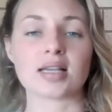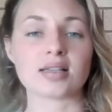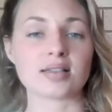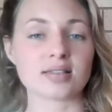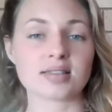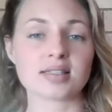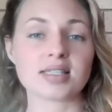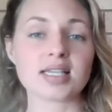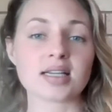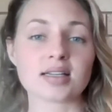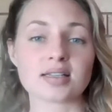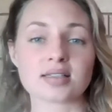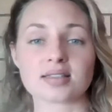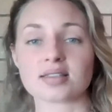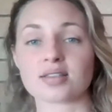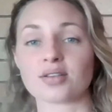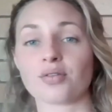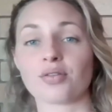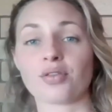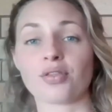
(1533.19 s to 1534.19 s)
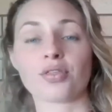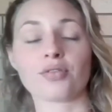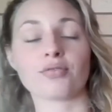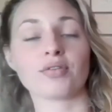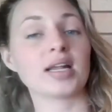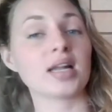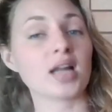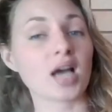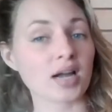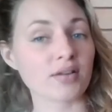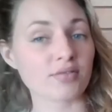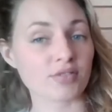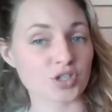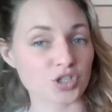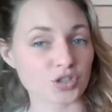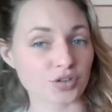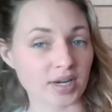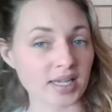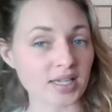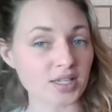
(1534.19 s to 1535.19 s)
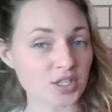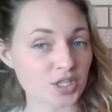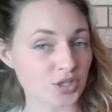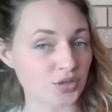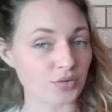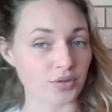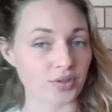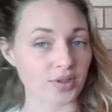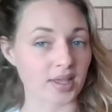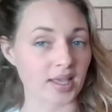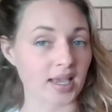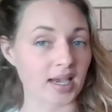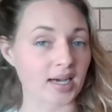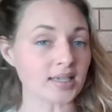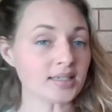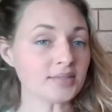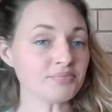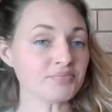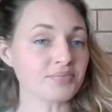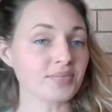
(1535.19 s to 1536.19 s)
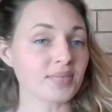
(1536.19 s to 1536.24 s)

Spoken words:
6 3-night retreats through the year,